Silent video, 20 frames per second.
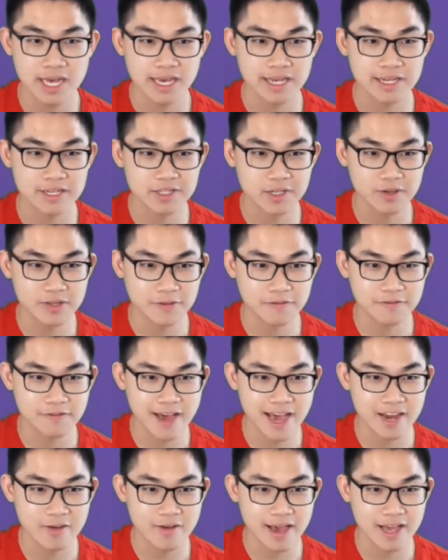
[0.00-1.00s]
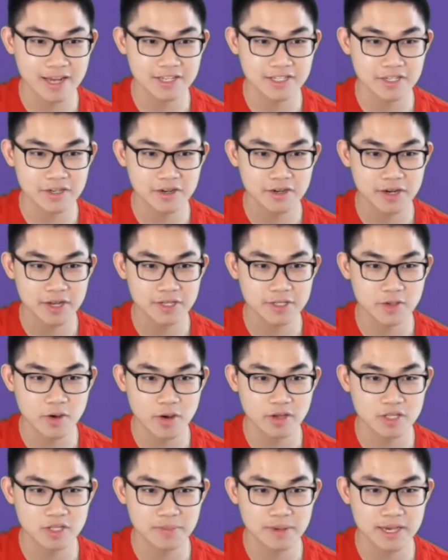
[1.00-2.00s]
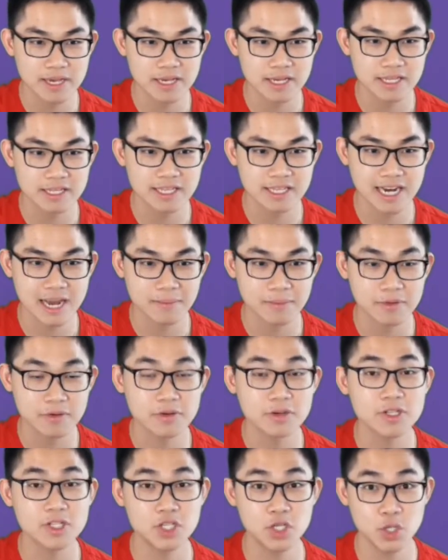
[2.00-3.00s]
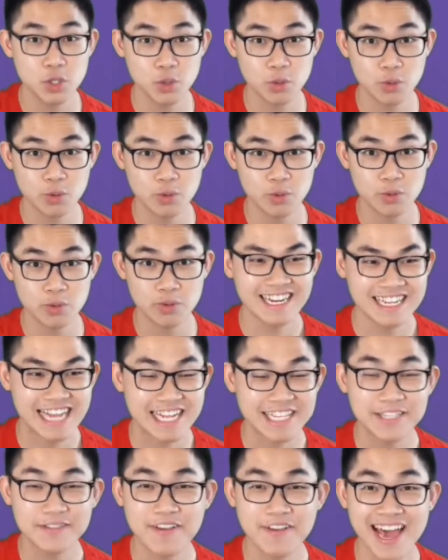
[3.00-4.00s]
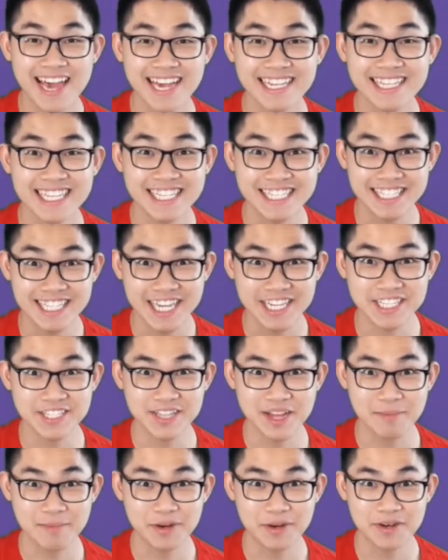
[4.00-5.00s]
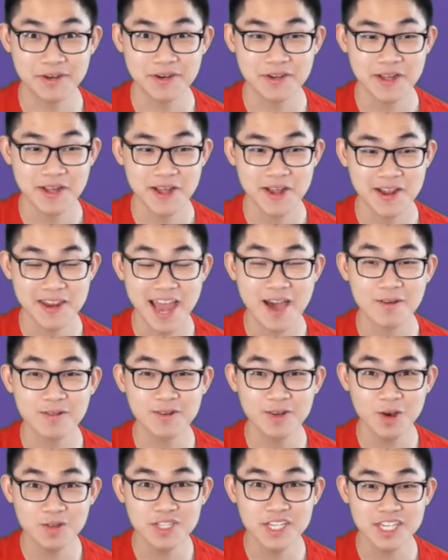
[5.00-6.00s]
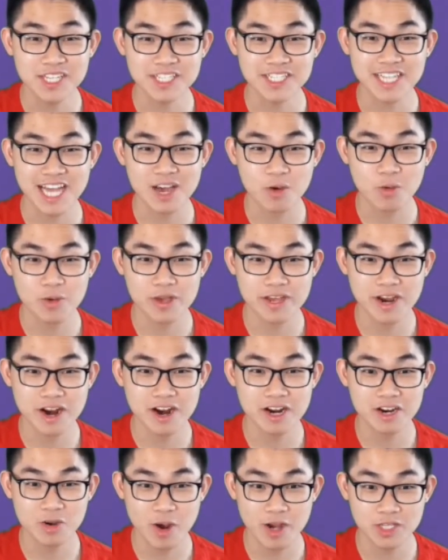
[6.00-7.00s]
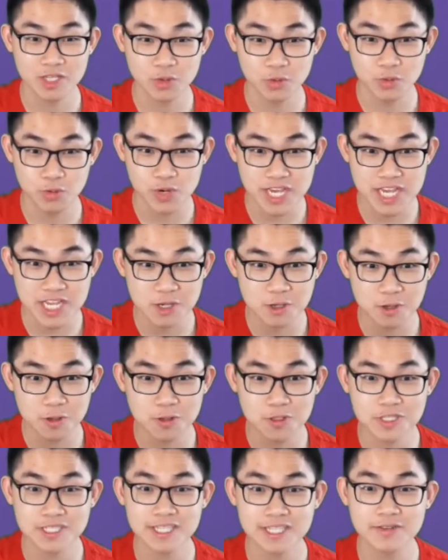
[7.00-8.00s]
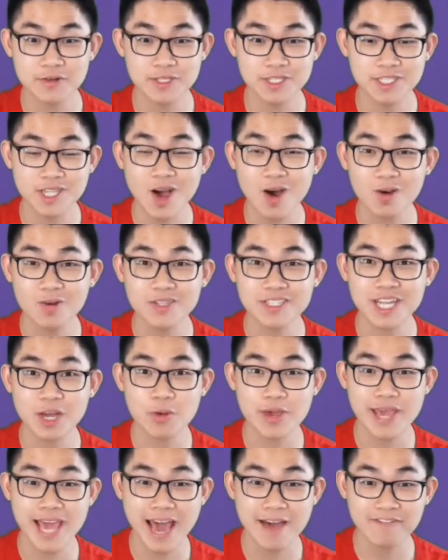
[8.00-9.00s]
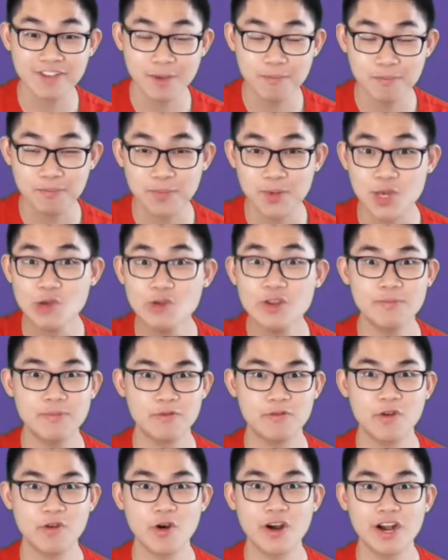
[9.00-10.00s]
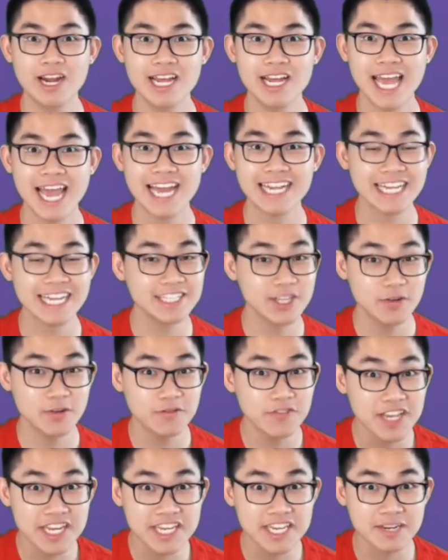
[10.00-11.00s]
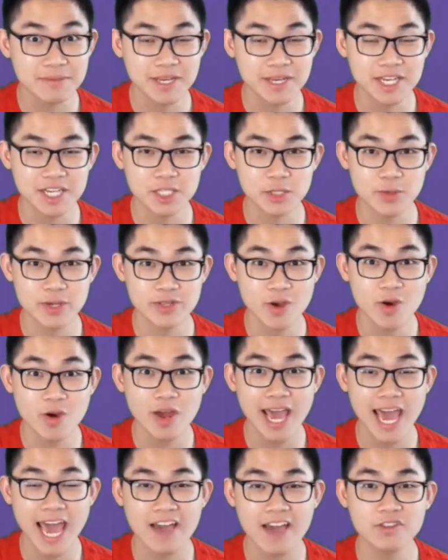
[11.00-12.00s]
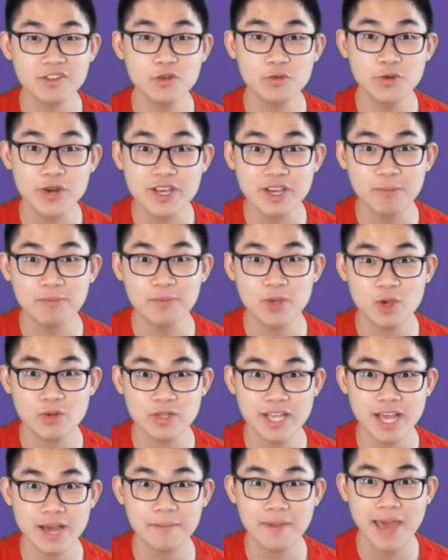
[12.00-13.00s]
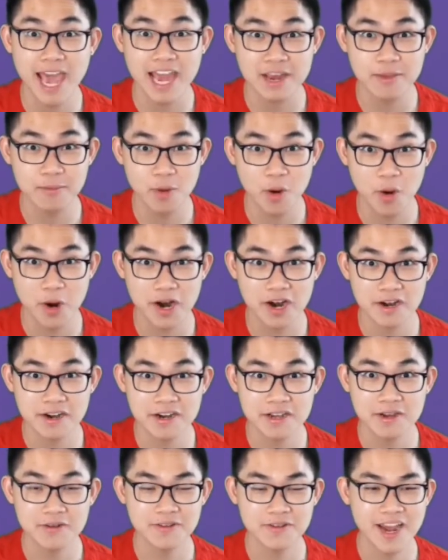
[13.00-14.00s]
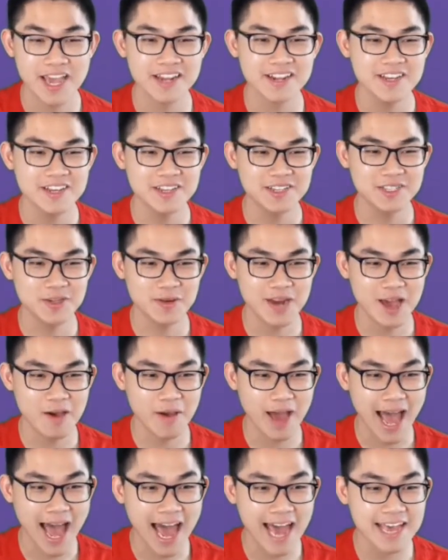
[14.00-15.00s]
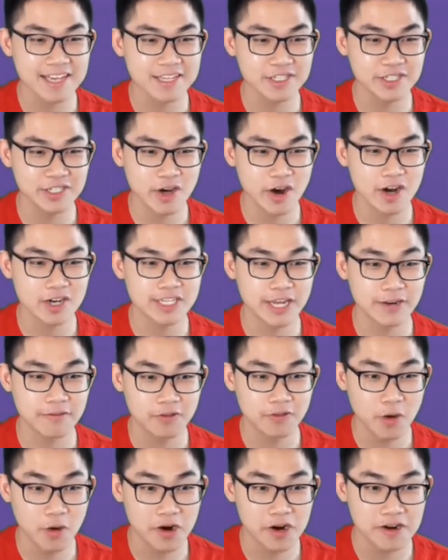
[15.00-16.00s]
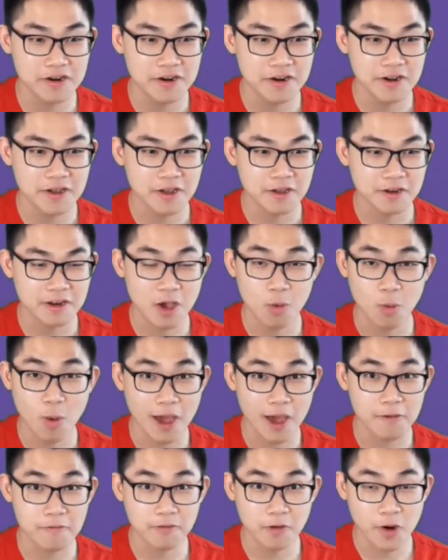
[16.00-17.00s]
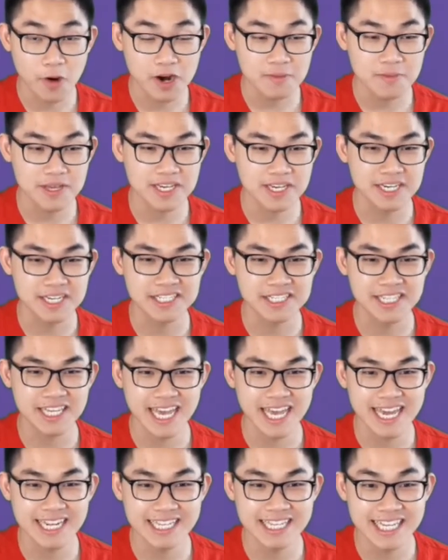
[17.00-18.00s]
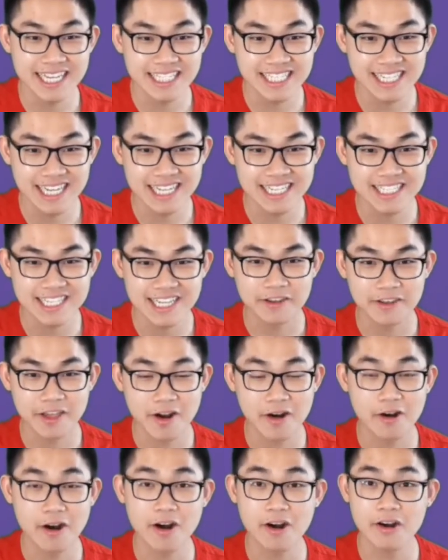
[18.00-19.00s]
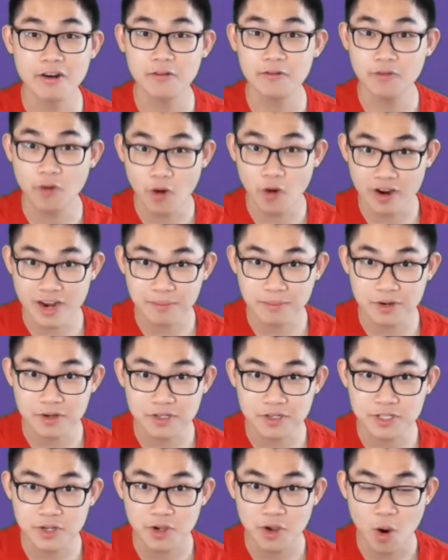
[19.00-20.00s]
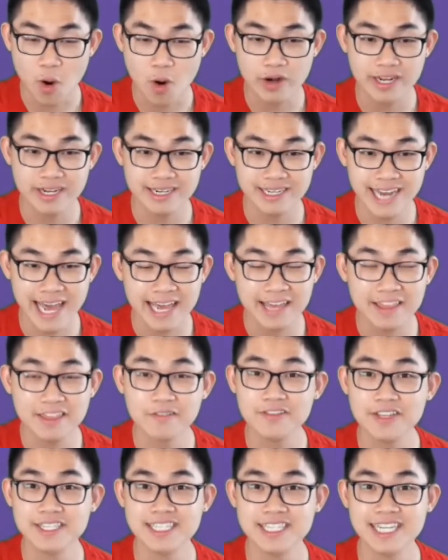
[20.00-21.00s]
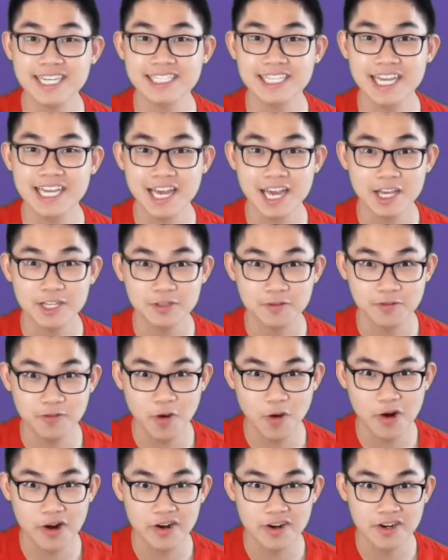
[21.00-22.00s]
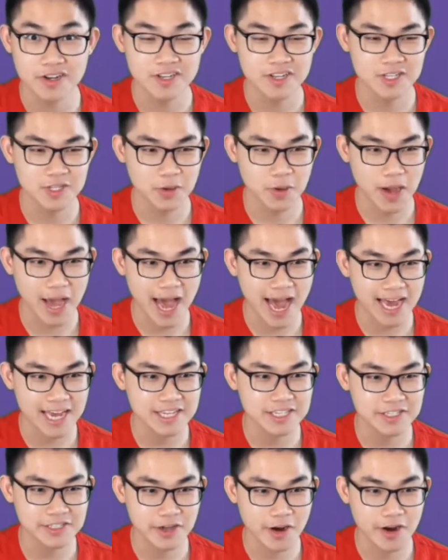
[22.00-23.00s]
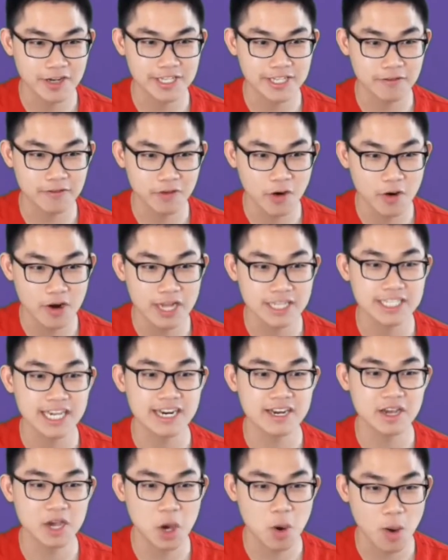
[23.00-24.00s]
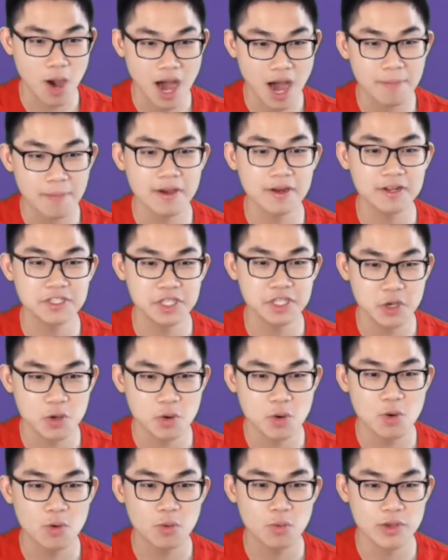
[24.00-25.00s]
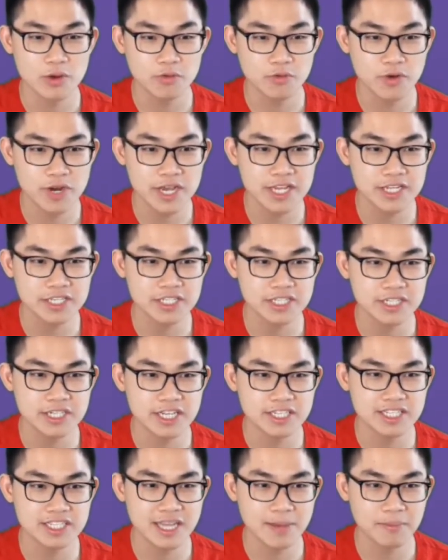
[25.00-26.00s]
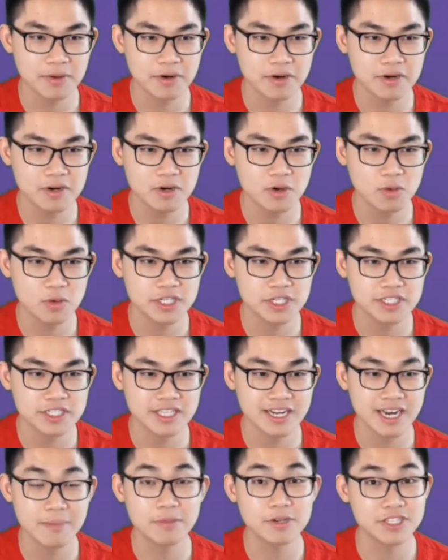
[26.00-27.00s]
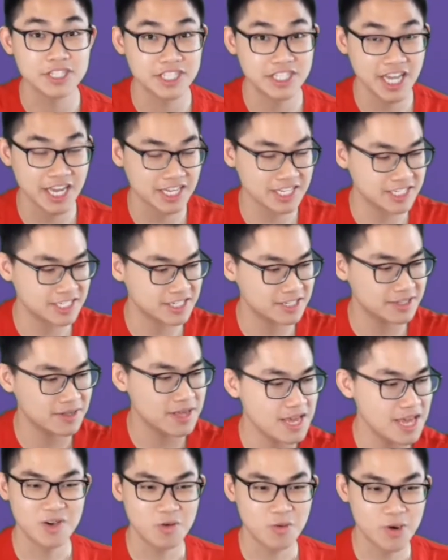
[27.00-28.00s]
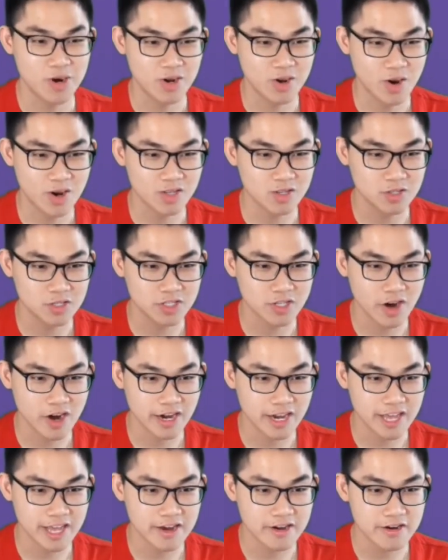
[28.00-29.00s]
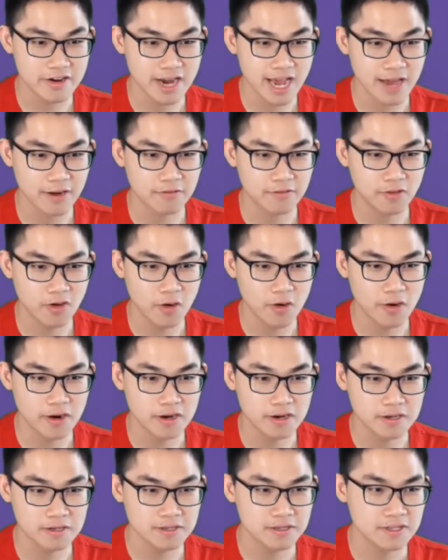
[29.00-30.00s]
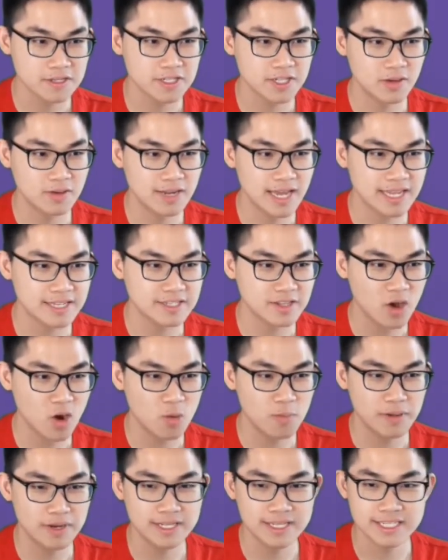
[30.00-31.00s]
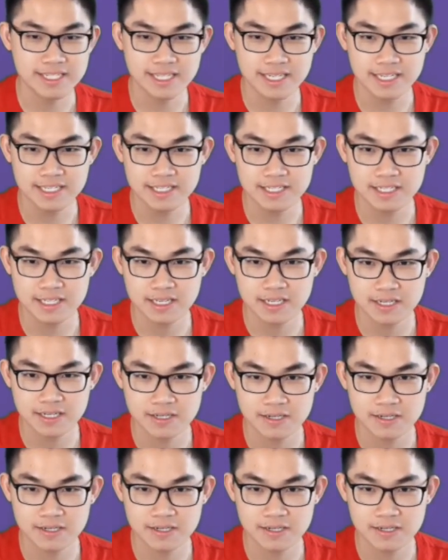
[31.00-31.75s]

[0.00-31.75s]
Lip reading: and so the final answer is going to be the number 2. Let's find the sixth number. Now notice that we are going to reuse the results that we have computed before, and that's convenient because we don't have to recompute them anymore, right? So now I starts at 4. Now why 4? Because in this list, there are 4 numbers, or the length of this list is 4. So I starts at 4, it's going to go up until we reach this number, which is the number 6. We're going to start here at 4, so let's open this list.